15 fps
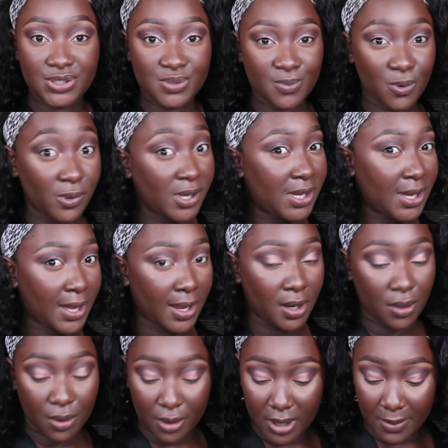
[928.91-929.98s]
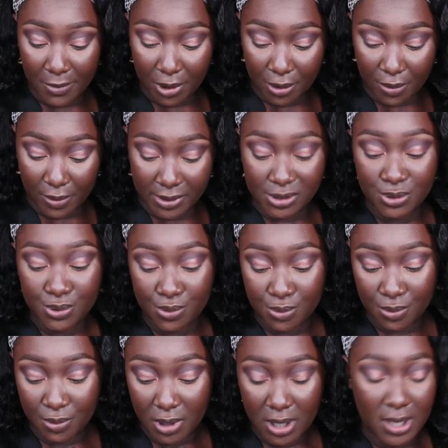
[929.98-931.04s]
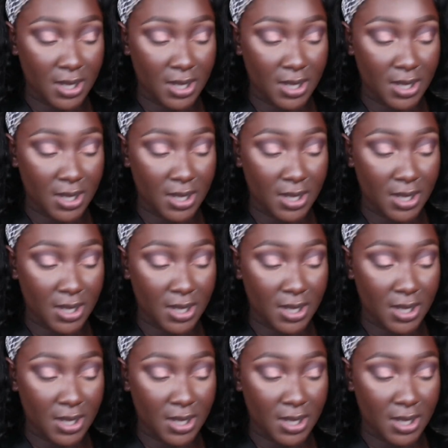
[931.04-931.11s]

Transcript: smoky eye look, I'm going to go into